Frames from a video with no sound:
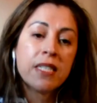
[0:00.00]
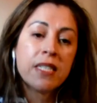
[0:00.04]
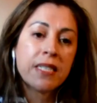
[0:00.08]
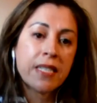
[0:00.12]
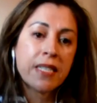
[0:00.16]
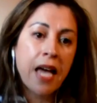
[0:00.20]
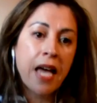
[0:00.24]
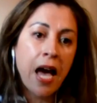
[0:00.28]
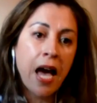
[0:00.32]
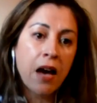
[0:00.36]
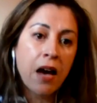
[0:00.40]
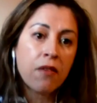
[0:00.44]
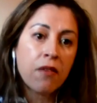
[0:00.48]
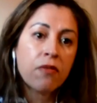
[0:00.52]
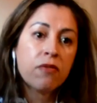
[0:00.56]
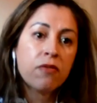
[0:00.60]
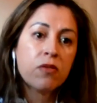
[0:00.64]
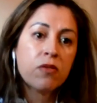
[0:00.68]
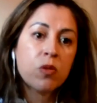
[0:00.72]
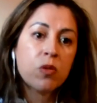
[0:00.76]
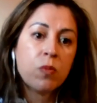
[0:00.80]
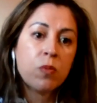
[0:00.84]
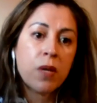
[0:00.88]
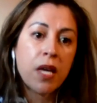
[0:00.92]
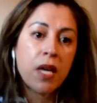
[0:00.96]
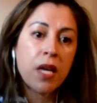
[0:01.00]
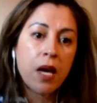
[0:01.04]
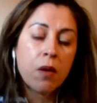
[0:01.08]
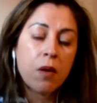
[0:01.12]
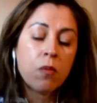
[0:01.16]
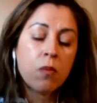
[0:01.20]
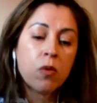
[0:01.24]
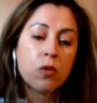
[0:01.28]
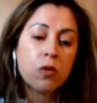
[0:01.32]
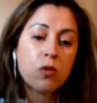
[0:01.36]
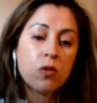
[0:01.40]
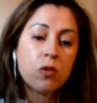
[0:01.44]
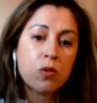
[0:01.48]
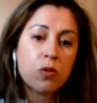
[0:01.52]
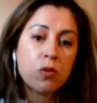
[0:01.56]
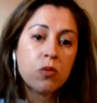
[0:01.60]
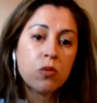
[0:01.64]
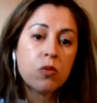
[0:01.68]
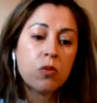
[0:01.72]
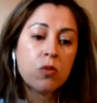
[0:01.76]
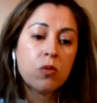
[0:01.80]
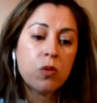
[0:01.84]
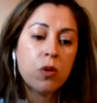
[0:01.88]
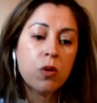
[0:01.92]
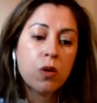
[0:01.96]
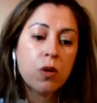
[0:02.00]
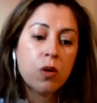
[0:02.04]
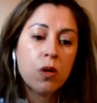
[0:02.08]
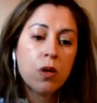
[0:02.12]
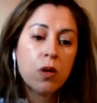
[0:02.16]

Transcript: the staff to be able to